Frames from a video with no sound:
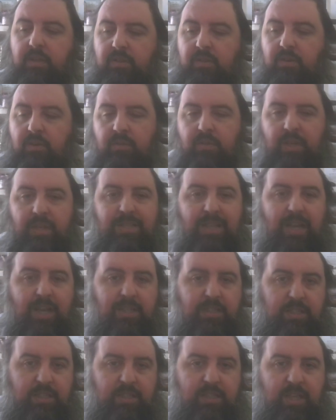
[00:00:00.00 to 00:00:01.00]
So there's
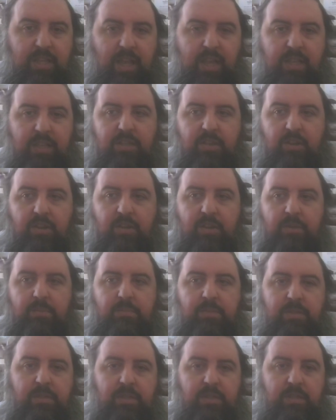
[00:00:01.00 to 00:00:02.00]
actually 10
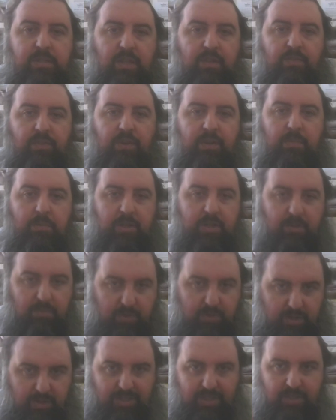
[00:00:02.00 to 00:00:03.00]
times it says Vayomer Elo'him. We're
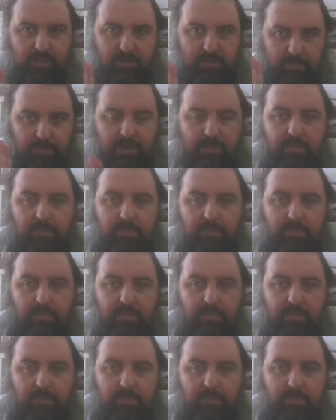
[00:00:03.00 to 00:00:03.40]
going to see it's a bit